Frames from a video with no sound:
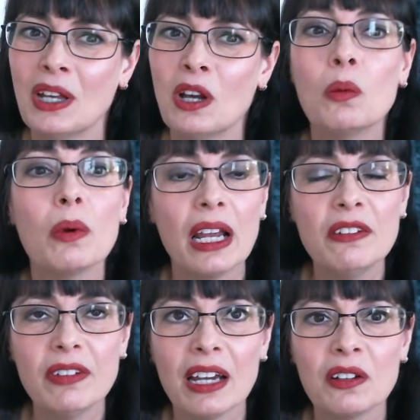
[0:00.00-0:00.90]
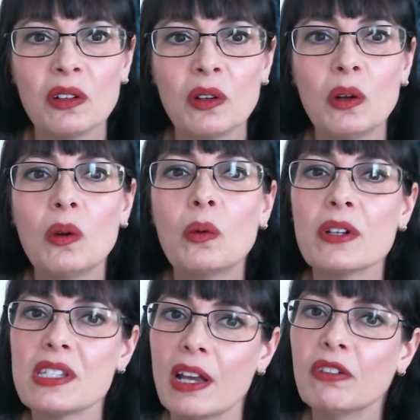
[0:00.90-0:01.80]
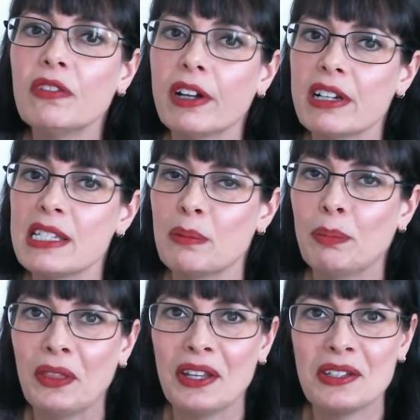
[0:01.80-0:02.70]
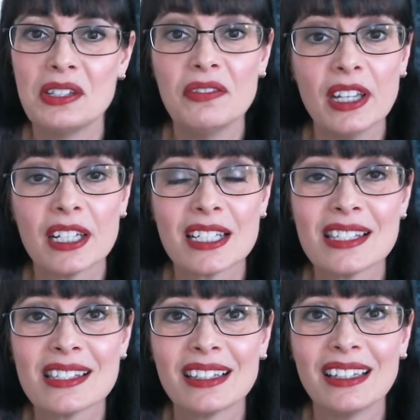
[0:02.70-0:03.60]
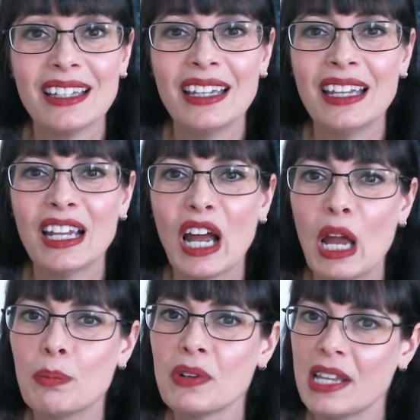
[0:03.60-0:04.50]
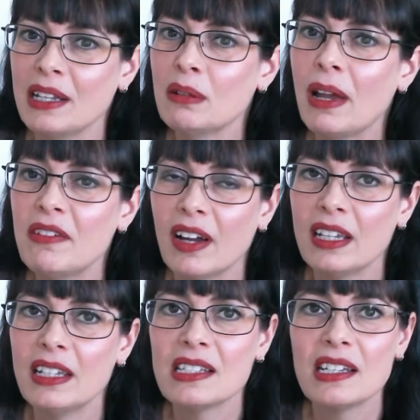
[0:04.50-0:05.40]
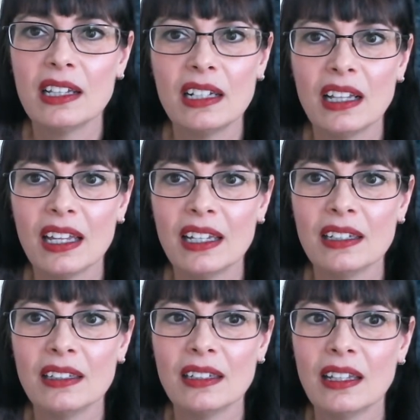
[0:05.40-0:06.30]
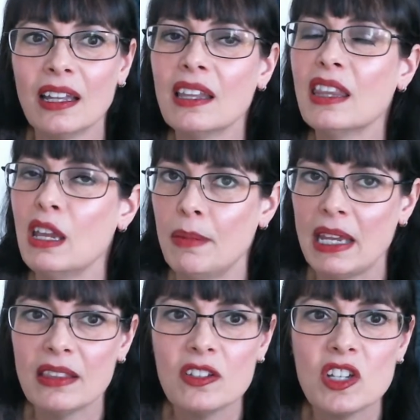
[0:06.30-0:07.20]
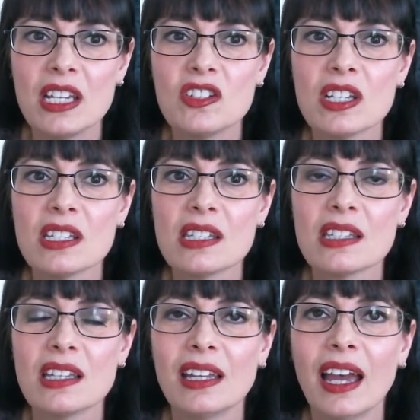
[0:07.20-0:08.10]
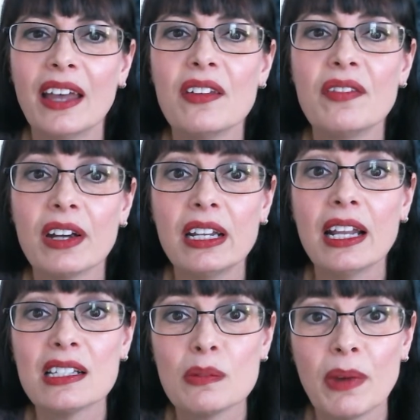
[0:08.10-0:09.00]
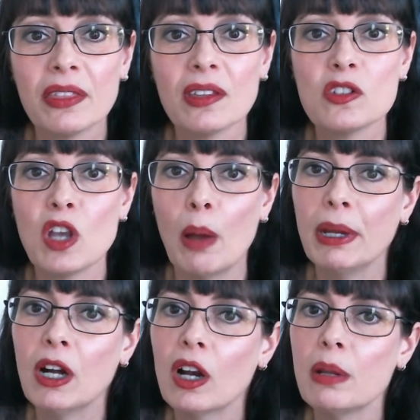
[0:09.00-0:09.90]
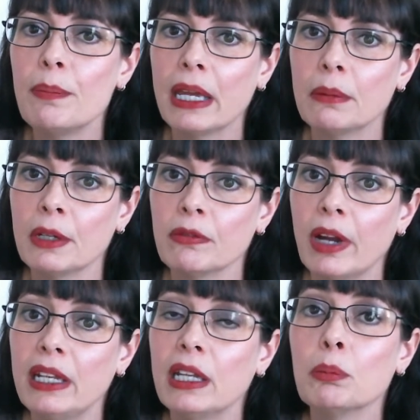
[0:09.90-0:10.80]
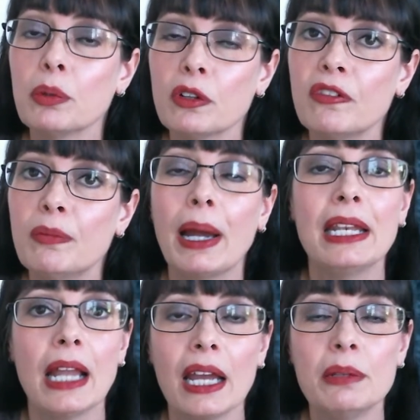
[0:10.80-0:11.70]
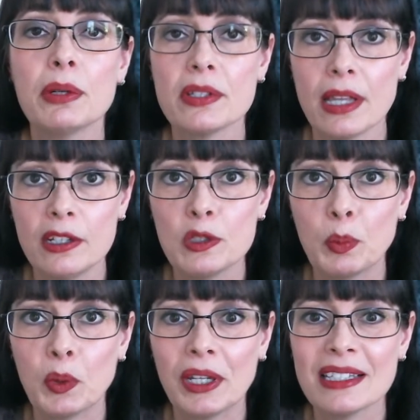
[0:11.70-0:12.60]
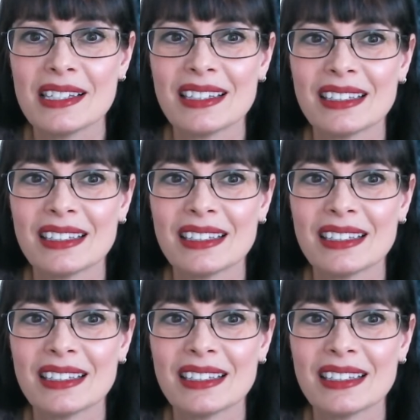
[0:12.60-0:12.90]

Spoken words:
What I found were several very simple things to fix. I presented my findings to the client, they made the changes, and the very next month, shopping cart abandonment rate improved by 9 percentage points.